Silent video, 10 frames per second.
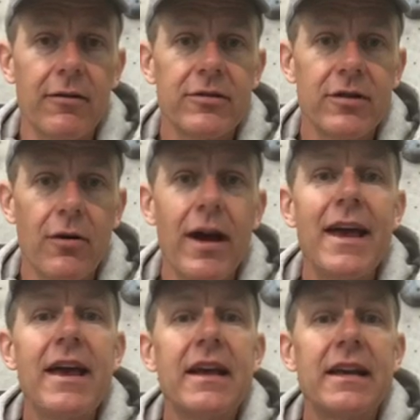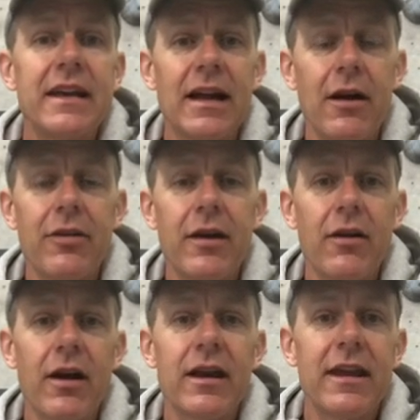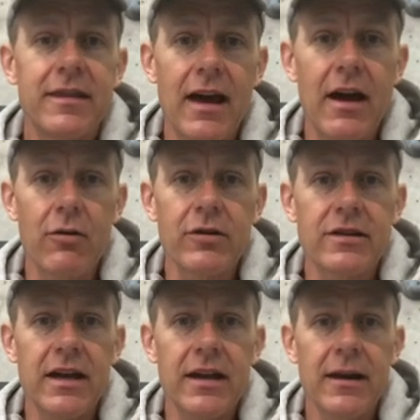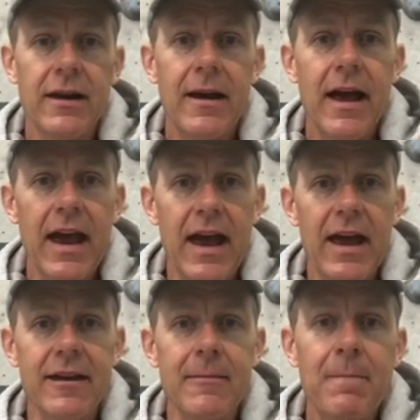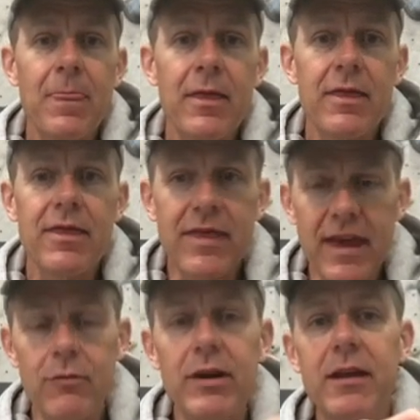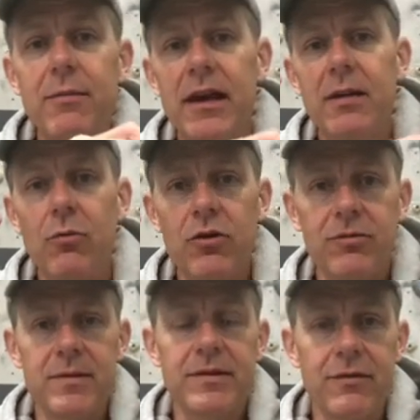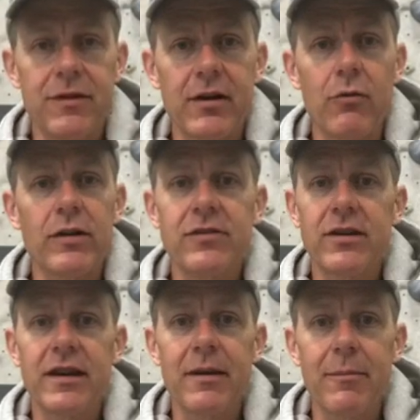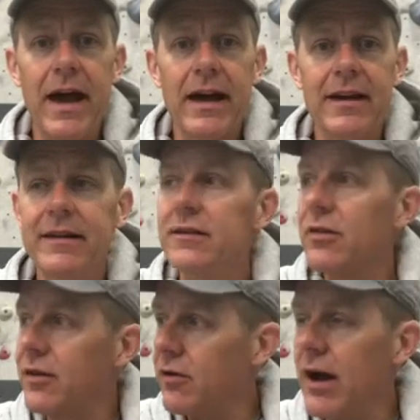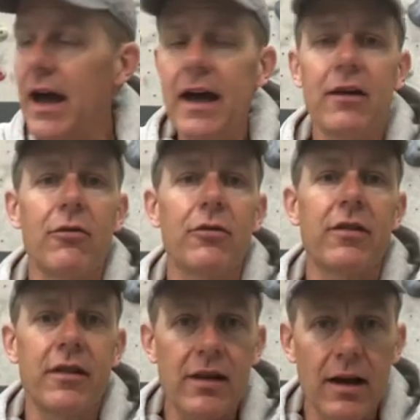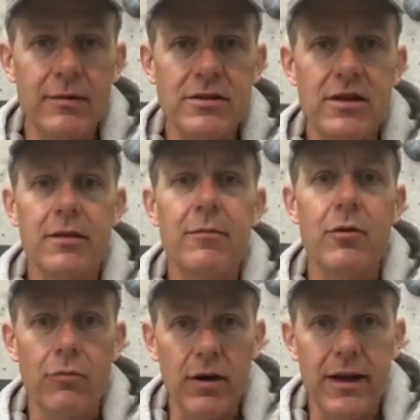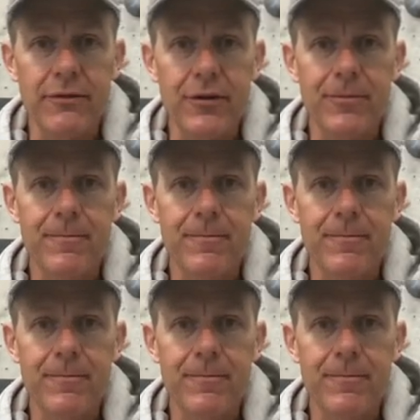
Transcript: So get out there, get the hours in, and then we can make it more specific once you can get back to the crag or to the climbing gym or whatever.